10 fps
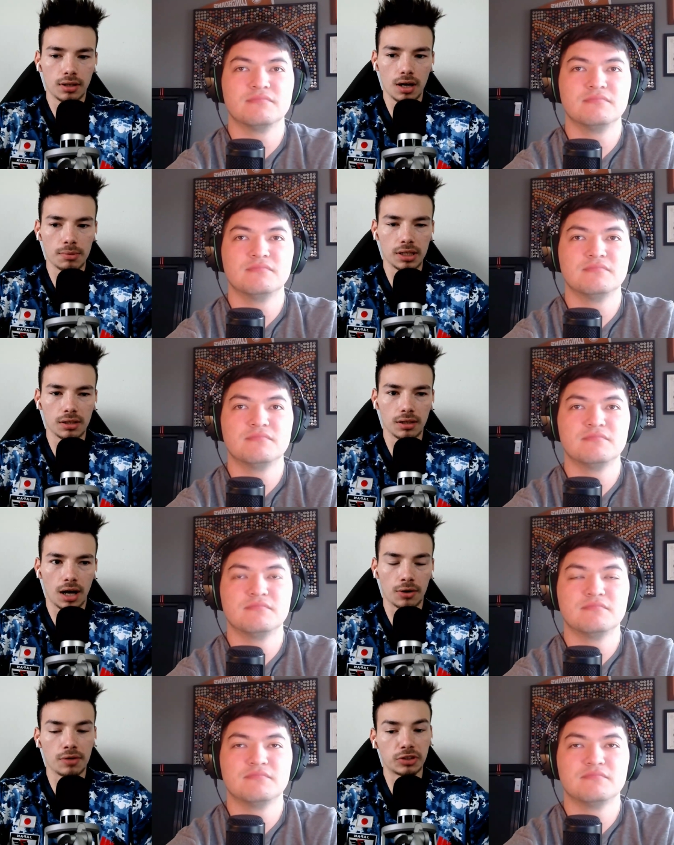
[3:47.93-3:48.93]
Speaker 1: I mean,
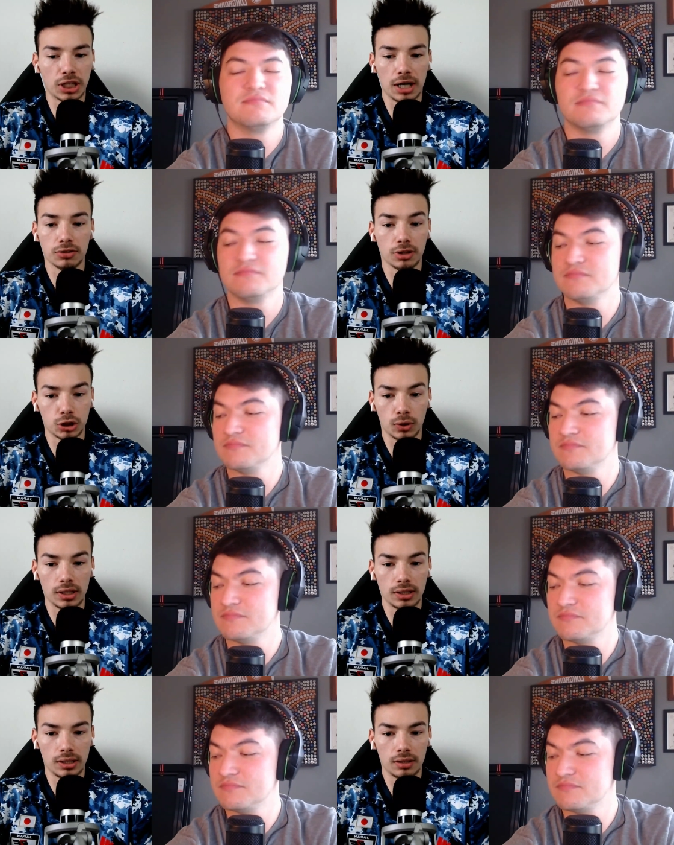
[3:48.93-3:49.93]
I'll give a shout out to
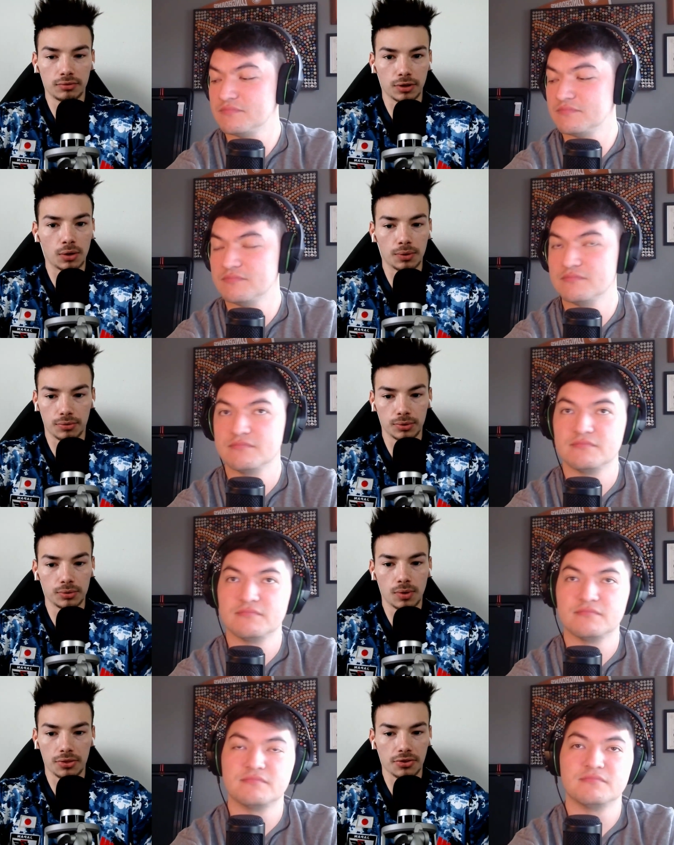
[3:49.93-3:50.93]
Australia for going
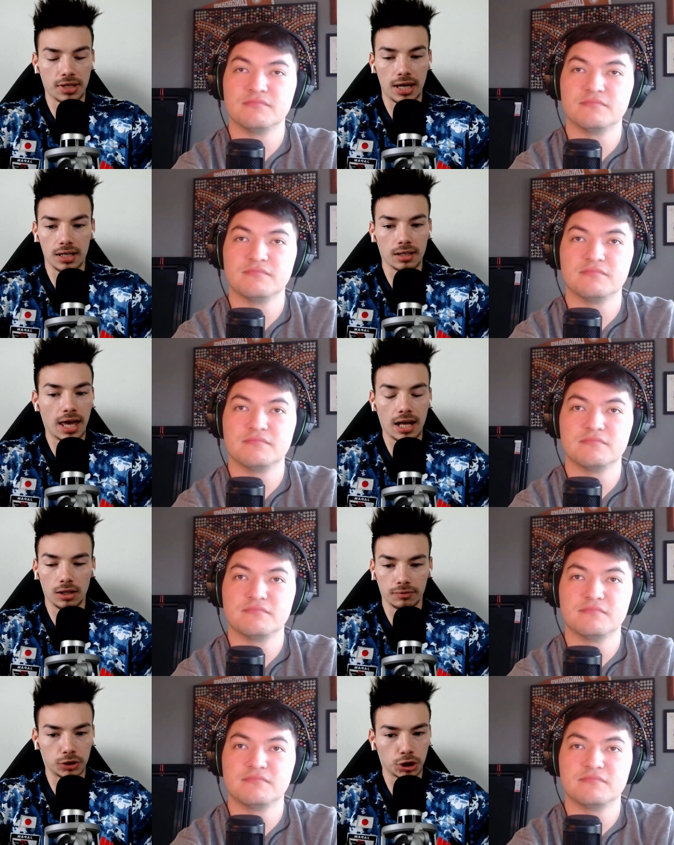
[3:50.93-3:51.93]
through. I thought they had a
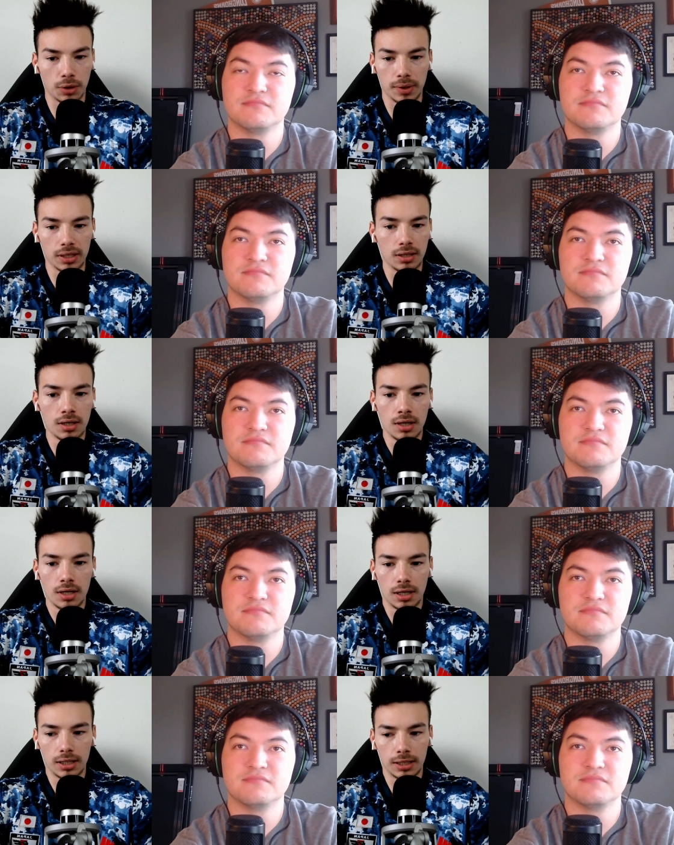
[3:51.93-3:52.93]
hell of a showing.
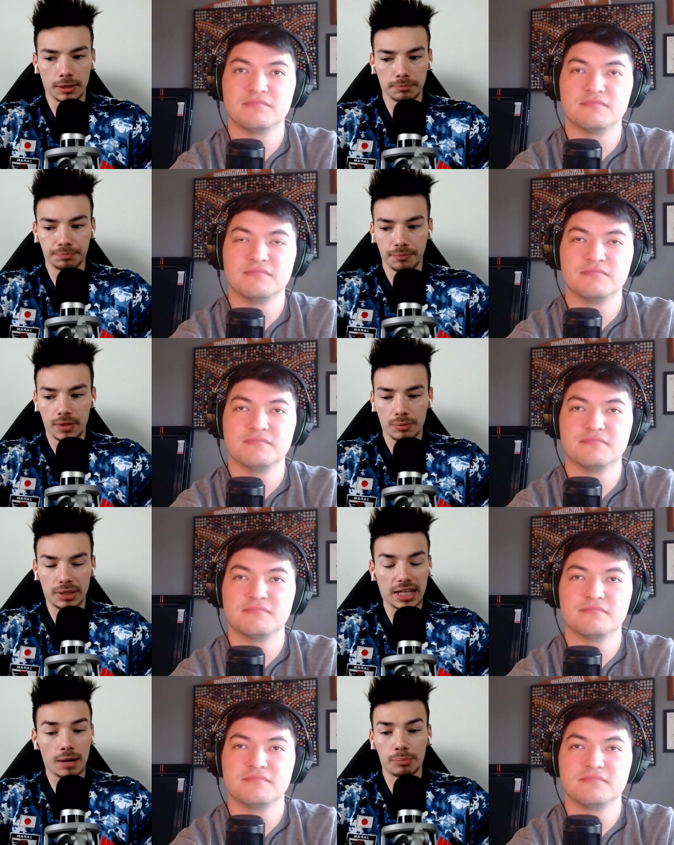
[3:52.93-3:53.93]
Um,
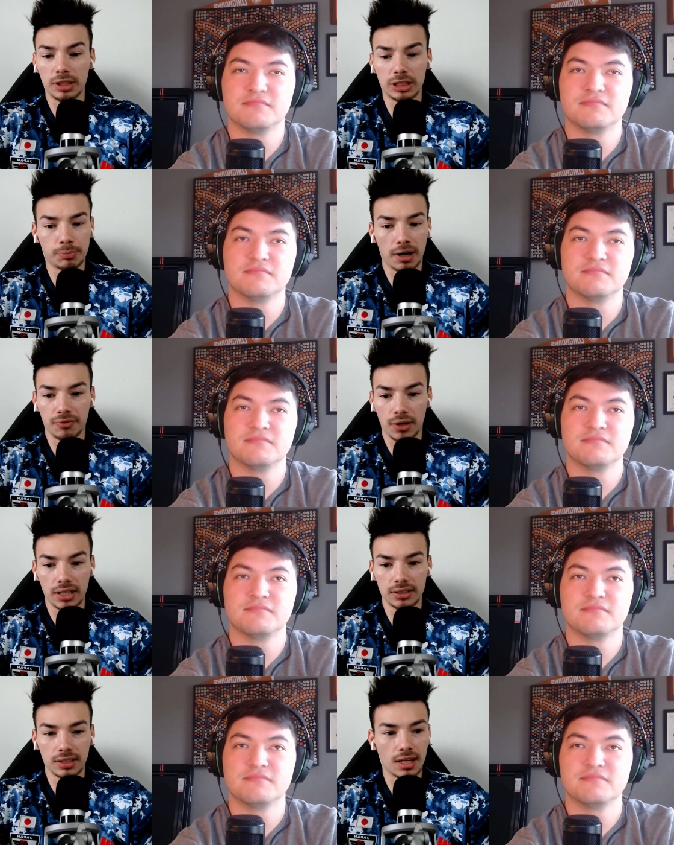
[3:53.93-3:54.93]
but they got blitzed by
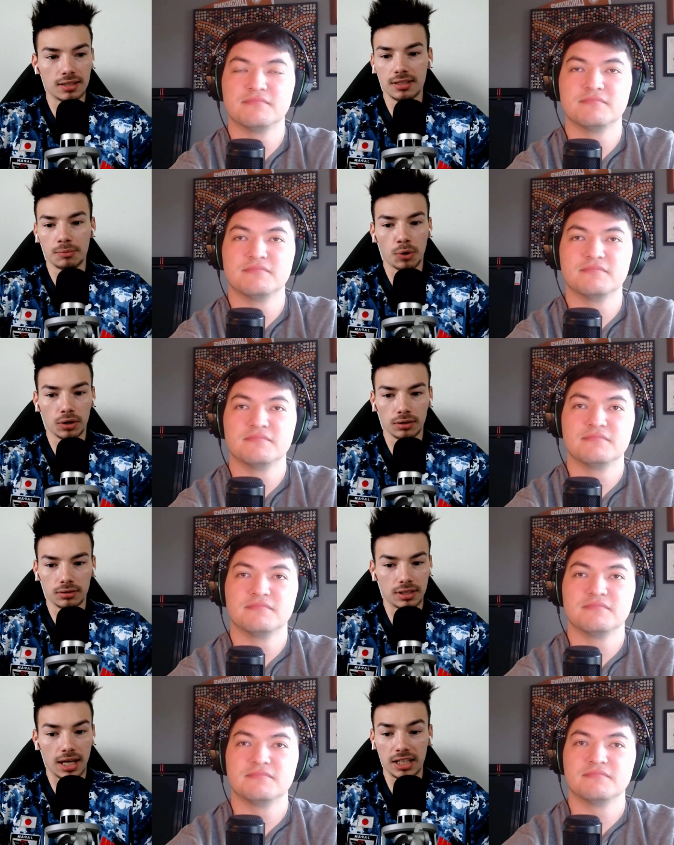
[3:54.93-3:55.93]
France and the Denmark,
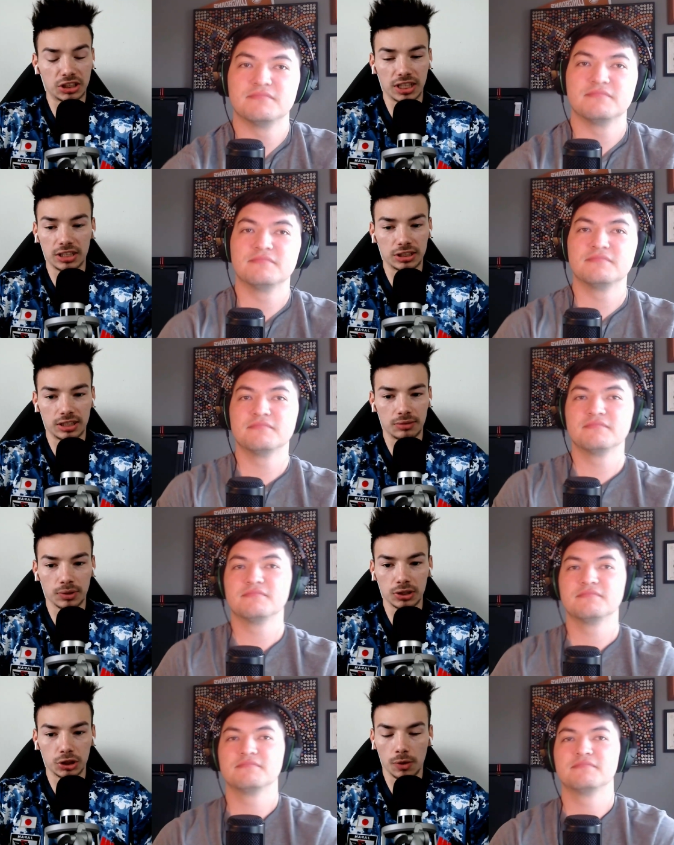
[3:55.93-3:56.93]
the Danish. They just didn't
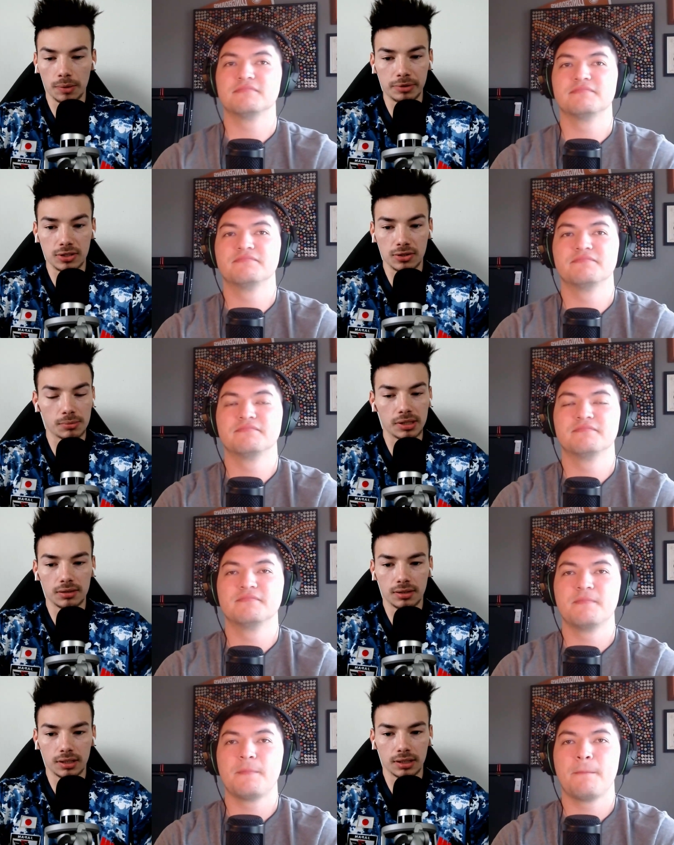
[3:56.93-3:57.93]
really show up this tournament.
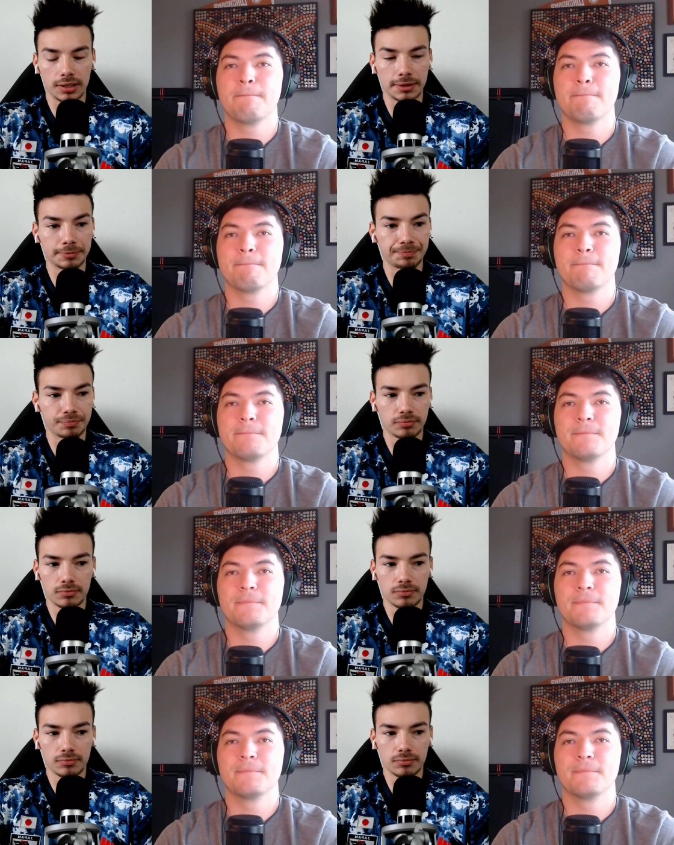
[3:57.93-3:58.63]
Um,